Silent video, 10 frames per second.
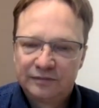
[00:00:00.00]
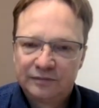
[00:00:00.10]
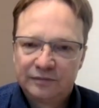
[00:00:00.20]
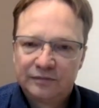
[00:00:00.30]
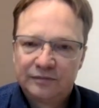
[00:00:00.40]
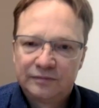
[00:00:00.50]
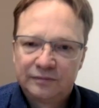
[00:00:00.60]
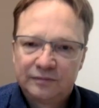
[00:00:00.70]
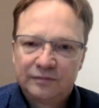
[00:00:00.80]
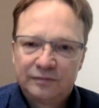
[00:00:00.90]

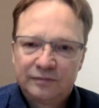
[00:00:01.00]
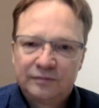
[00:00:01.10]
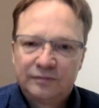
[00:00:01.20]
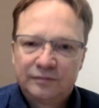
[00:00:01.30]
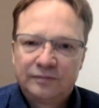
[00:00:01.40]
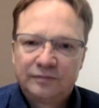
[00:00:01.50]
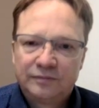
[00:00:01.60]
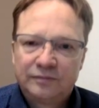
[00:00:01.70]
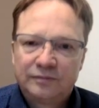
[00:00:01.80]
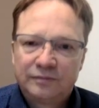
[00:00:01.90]

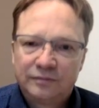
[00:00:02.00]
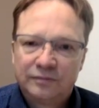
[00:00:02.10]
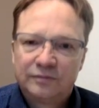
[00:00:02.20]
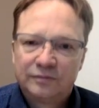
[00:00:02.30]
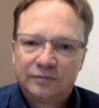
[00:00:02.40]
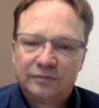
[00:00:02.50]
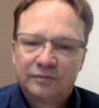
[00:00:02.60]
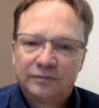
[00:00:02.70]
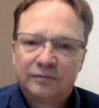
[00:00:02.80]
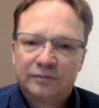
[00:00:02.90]

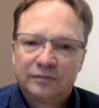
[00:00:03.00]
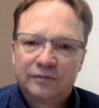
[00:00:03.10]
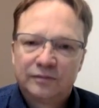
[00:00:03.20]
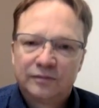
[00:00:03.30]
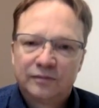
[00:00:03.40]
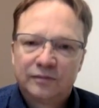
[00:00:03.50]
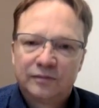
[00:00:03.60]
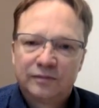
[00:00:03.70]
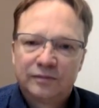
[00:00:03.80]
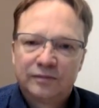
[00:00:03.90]

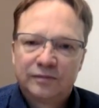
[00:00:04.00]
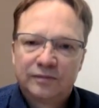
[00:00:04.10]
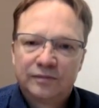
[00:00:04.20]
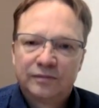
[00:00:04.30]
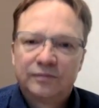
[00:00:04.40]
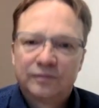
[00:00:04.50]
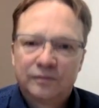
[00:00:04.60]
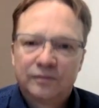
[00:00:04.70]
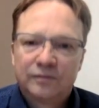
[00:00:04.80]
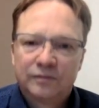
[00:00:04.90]

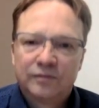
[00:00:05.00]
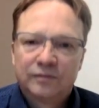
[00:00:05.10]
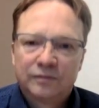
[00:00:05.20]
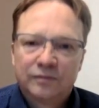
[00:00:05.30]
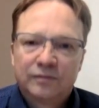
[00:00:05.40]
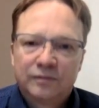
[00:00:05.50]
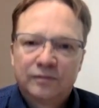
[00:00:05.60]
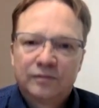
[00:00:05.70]
The person shown says nothing.